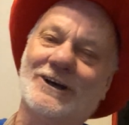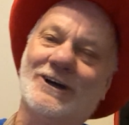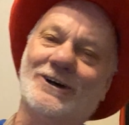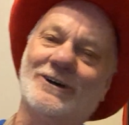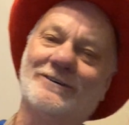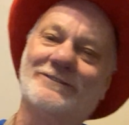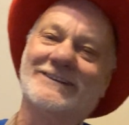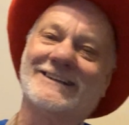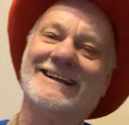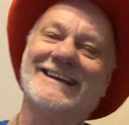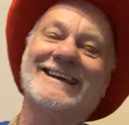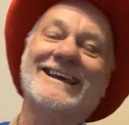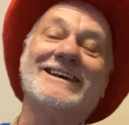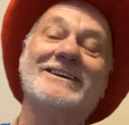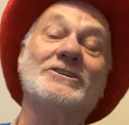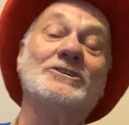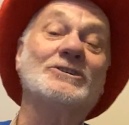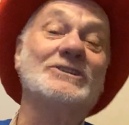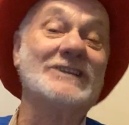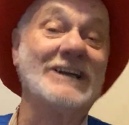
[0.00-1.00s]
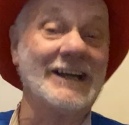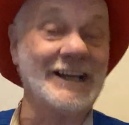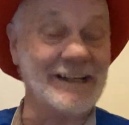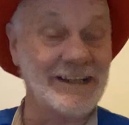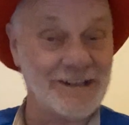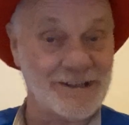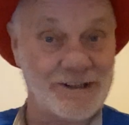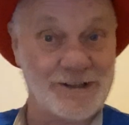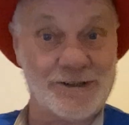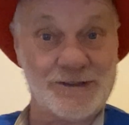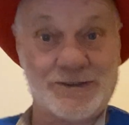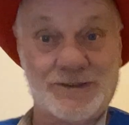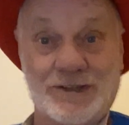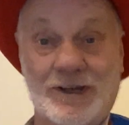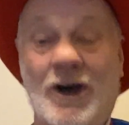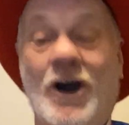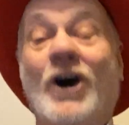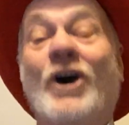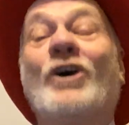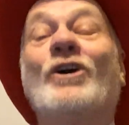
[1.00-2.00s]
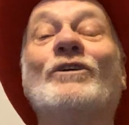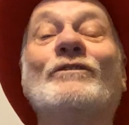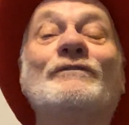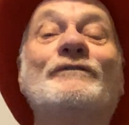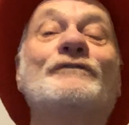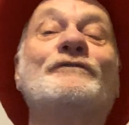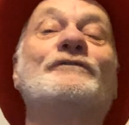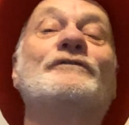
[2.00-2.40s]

over to get your daily dose of